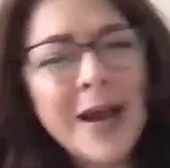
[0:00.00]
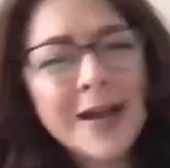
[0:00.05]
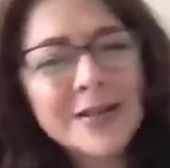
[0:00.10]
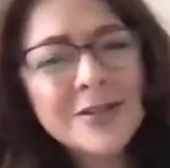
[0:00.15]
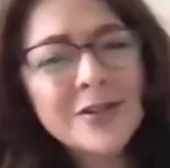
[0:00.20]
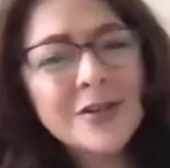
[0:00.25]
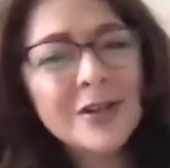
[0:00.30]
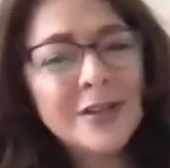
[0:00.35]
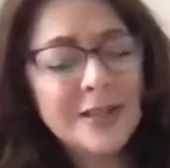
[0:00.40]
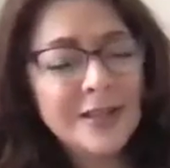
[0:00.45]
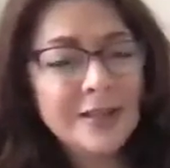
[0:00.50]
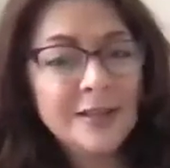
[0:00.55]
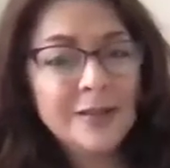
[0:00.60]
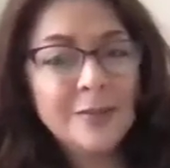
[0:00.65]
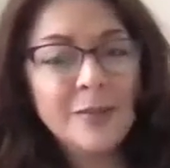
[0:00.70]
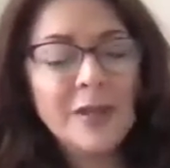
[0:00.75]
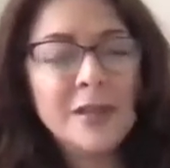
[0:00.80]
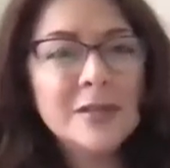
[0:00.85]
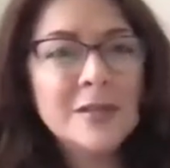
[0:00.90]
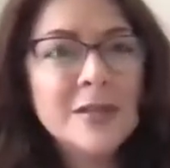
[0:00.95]
started killing
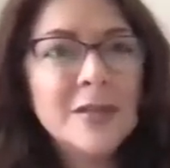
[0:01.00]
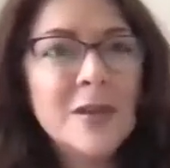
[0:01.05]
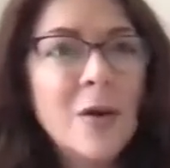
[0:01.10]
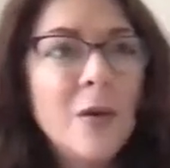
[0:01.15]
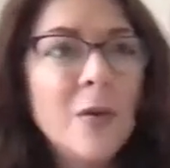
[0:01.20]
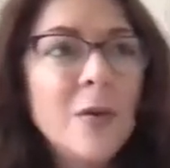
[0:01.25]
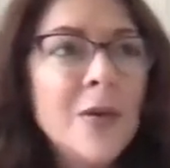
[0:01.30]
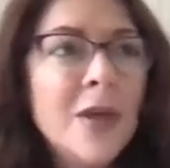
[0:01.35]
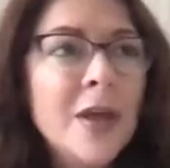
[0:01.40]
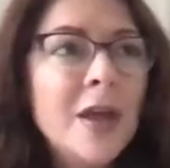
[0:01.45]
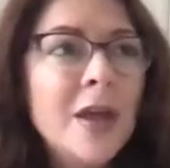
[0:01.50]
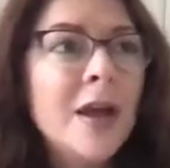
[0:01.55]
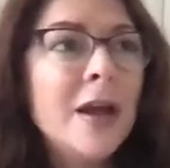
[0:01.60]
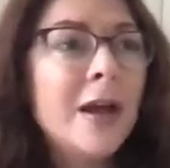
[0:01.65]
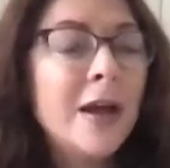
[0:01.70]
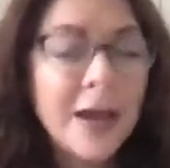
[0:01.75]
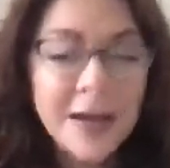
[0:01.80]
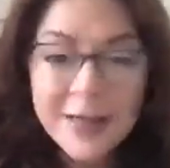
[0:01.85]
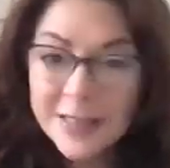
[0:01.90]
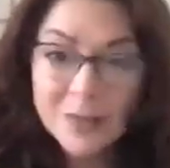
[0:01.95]
me. So
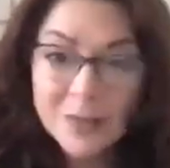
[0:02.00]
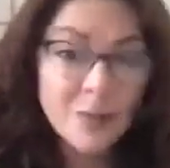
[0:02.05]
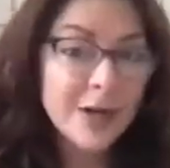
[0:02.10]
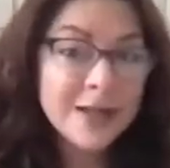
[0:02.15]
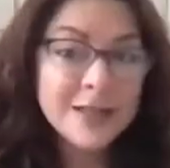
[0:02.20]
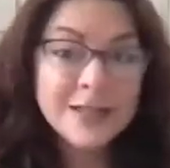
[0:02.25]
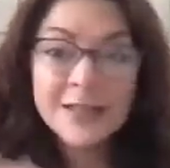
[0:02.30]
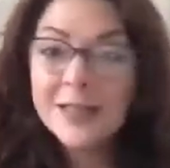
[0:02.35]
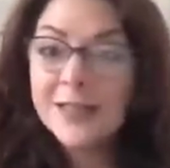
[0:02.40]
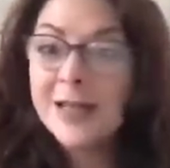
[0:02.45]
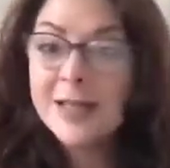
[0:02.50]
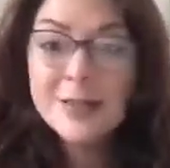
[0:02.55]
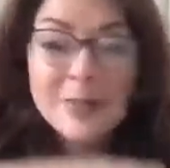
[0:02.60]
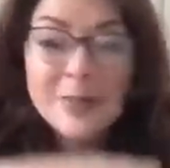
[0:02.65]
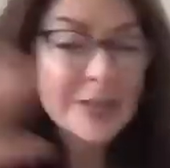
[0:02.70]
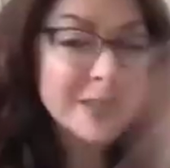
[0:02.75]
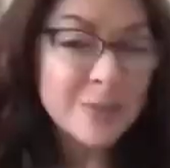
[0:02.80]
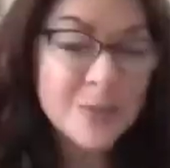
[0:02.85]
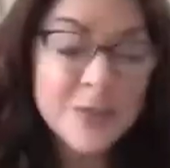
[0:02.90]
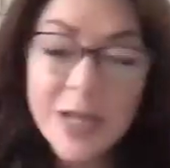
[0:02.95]
I did what I did. I
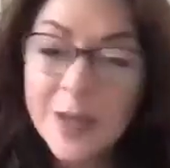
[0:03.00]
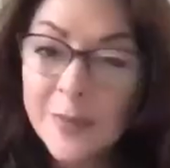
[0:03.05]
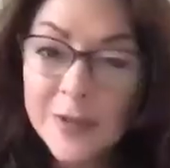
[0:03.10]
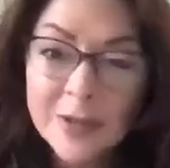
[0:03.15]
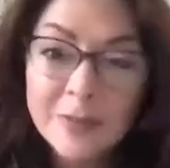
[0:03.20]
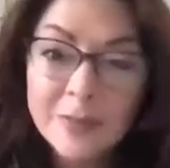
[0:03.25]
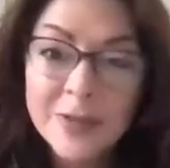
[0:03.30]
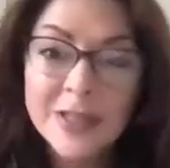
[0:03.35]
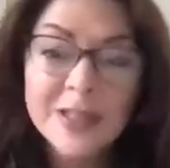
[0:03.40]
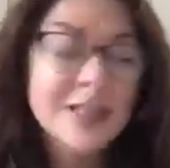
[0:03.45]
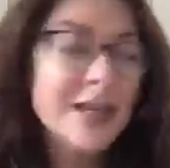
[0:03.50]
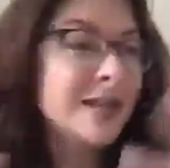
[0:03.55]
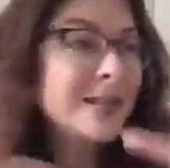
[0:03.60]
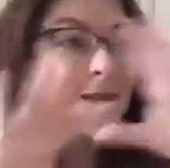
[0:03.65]
spent some time on the beach, had to